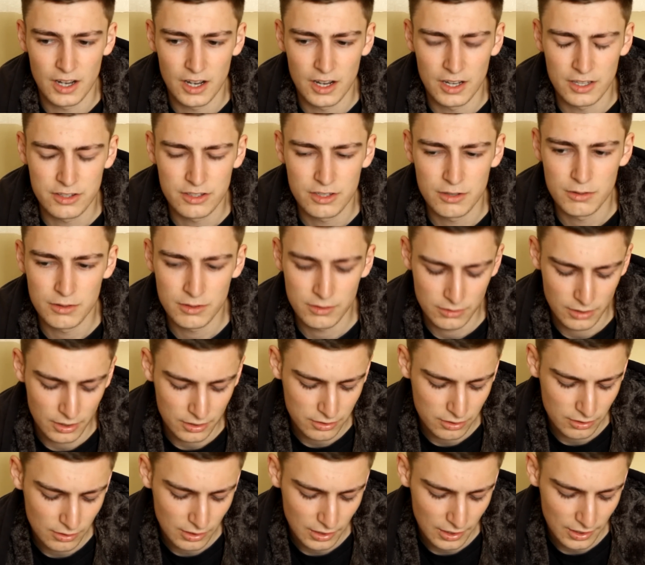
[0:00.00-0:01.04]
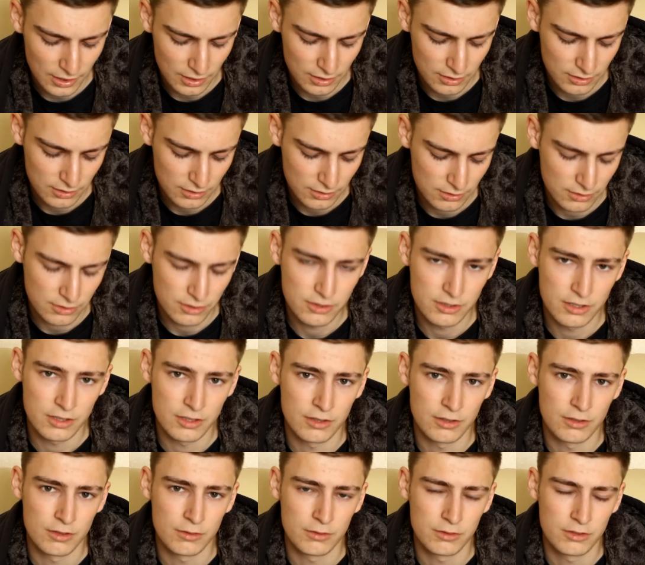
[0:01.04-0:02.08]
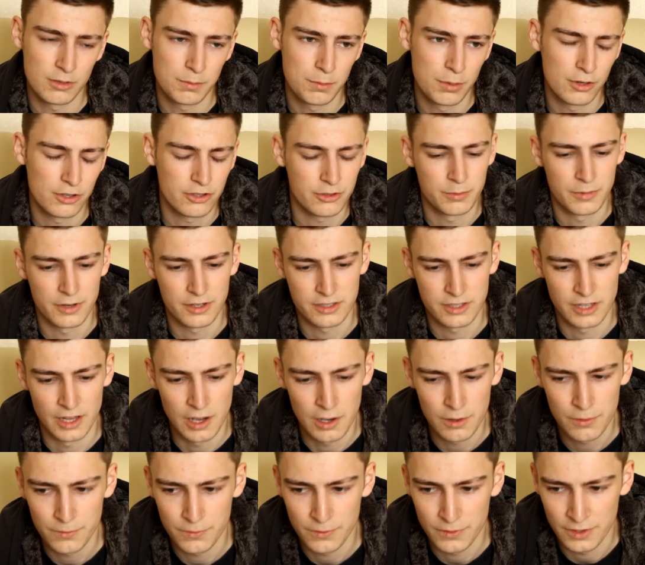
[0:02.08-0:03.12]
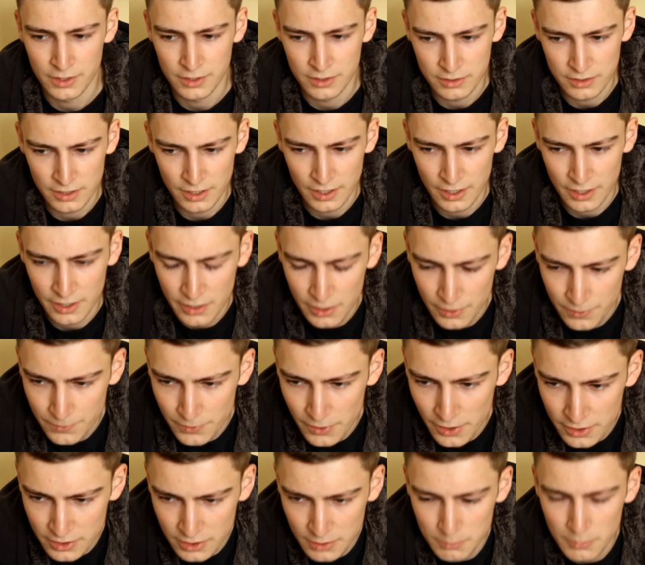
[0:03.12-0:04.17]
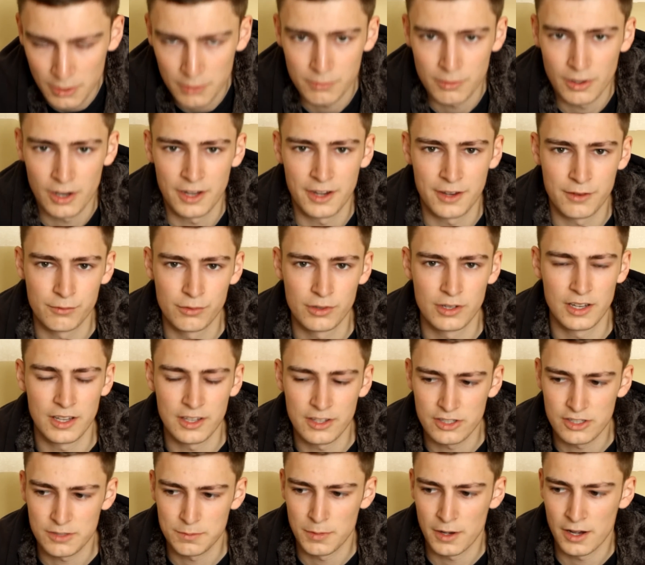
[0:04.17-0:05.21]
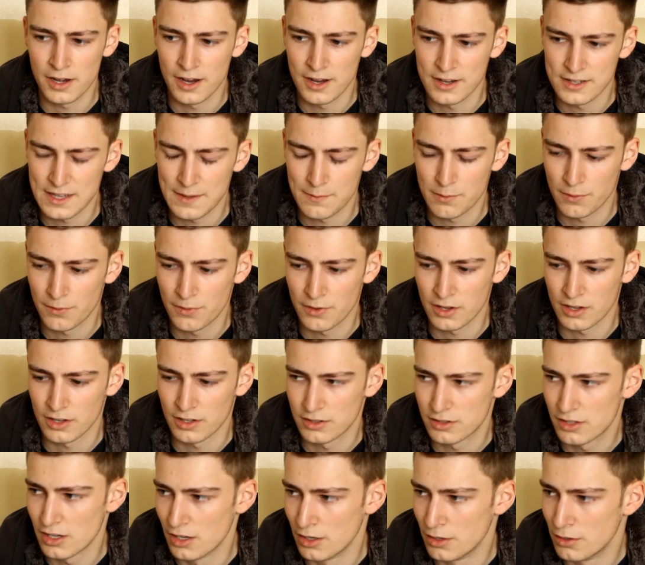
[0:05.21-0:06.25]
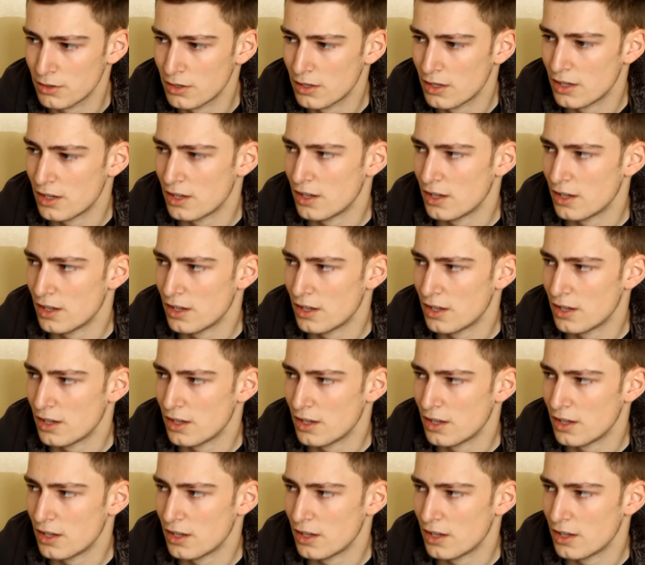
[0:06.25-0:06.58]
I do like to push myself, and I find that my riding really inspires everything I do.